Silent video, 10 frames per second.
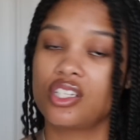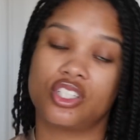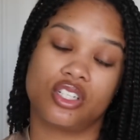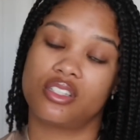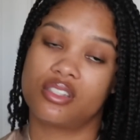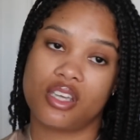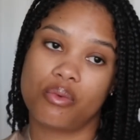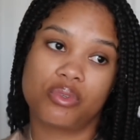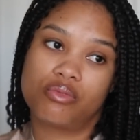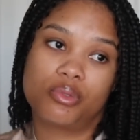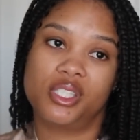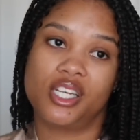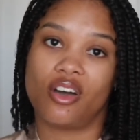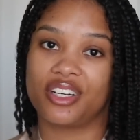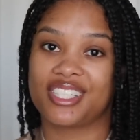is just, it was
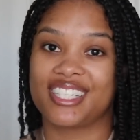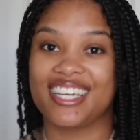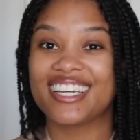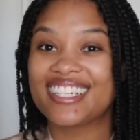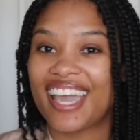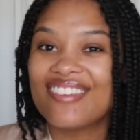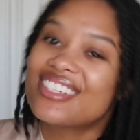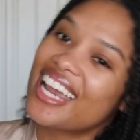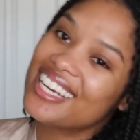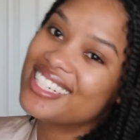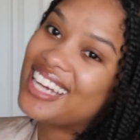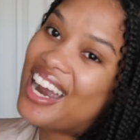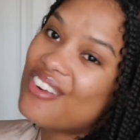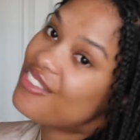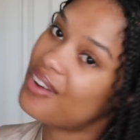really honestly game
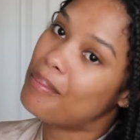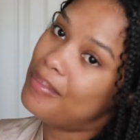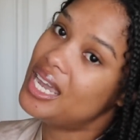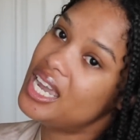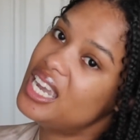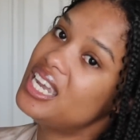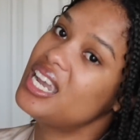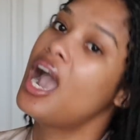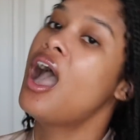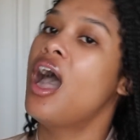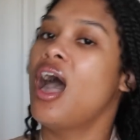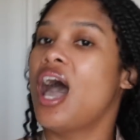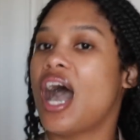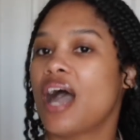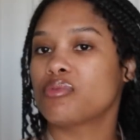changer for me.
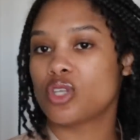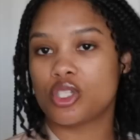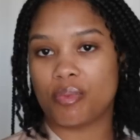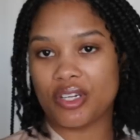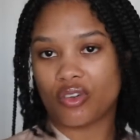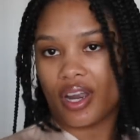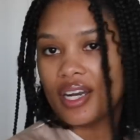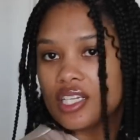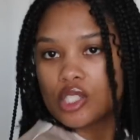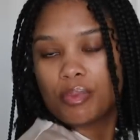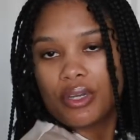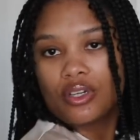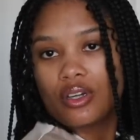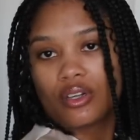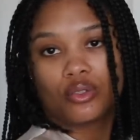Um, so it's been great. It's been
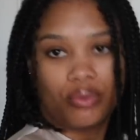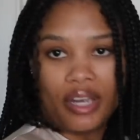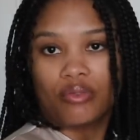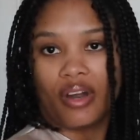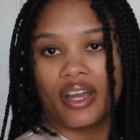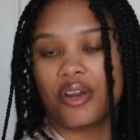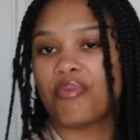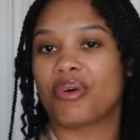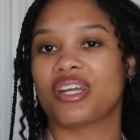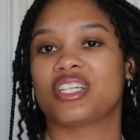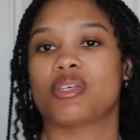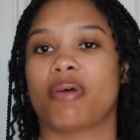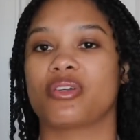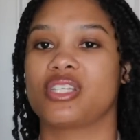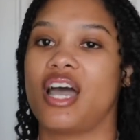a great run, but it's
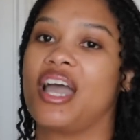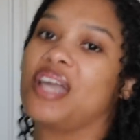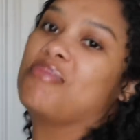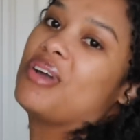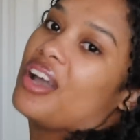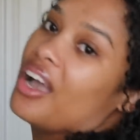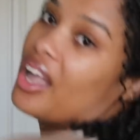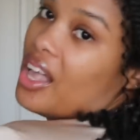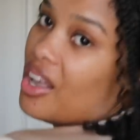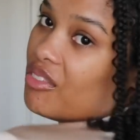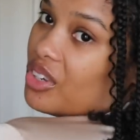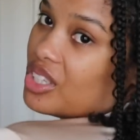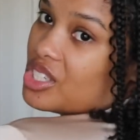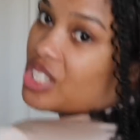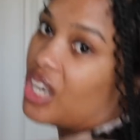about time for
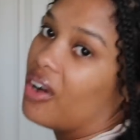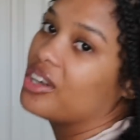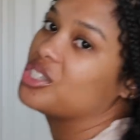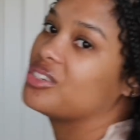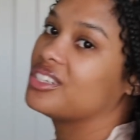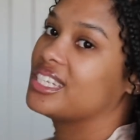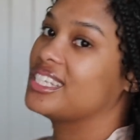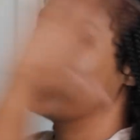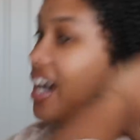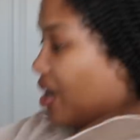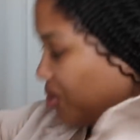these to go. As you can see, I